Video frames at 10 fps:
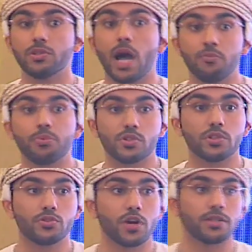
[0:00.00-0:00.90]
I've
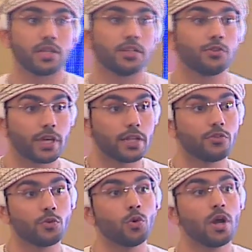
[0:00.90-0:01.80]
personally tried that. You can
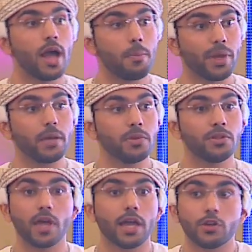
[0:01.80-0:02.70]
do a
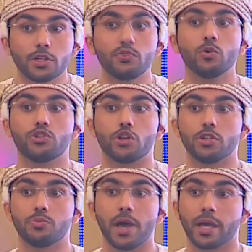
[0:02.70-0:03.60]
payment and you cannot do a
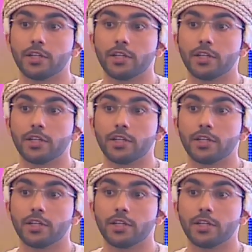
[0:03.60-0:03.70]
chargeback.